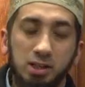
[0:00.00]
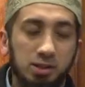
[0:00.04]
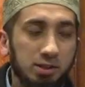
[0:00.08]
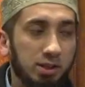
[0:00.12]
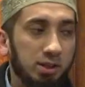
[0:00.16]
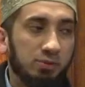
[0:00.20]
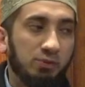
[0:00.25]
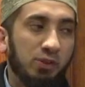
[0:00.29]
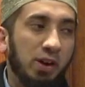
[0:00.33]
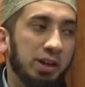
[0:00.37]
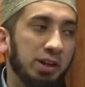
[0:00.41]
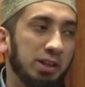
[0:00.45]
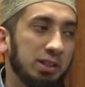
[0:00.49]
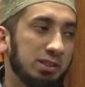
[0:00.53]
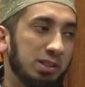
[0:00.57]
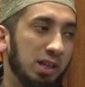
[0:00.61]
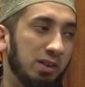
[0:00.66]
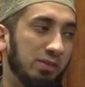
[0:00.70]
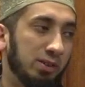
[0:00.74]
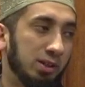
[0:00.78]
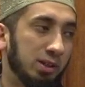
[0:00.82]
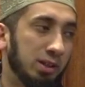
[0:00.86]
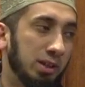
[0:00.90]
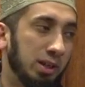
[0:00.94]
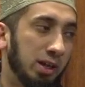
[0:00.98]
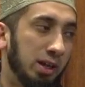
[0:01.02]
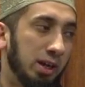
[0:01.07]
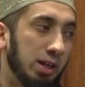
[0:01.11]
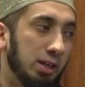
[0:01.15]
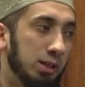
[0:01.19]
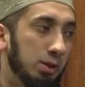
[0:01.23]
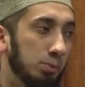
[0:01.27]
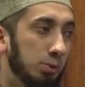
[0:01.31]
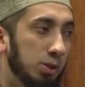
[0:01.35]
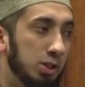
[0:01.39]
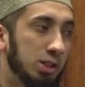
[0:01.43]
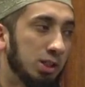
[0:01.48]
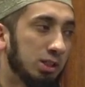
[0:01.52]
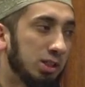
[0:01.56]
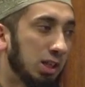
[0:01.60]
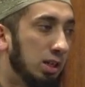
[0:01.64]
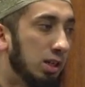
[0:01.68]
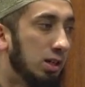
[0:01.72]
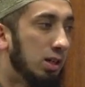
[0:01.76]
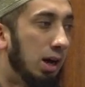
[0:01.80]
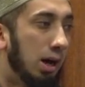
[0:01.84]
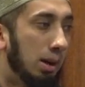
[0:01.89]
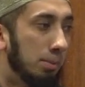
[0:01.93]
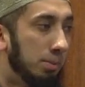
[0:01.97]
This fighting's never going to end. And we're just going
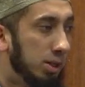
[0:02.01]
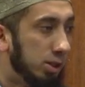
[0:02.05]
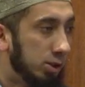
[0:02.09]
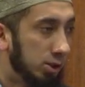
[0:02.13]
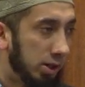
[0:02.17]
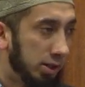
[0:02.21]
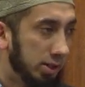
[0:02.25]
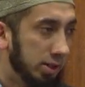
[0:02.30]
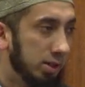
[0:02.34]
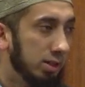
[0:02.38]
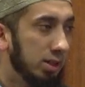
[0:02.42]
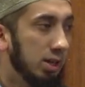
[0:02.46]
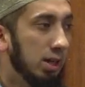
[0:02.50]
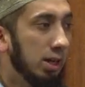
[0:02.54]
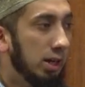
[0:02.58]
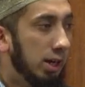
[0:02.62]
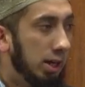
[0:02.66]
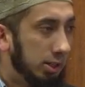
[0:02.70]
to comment on it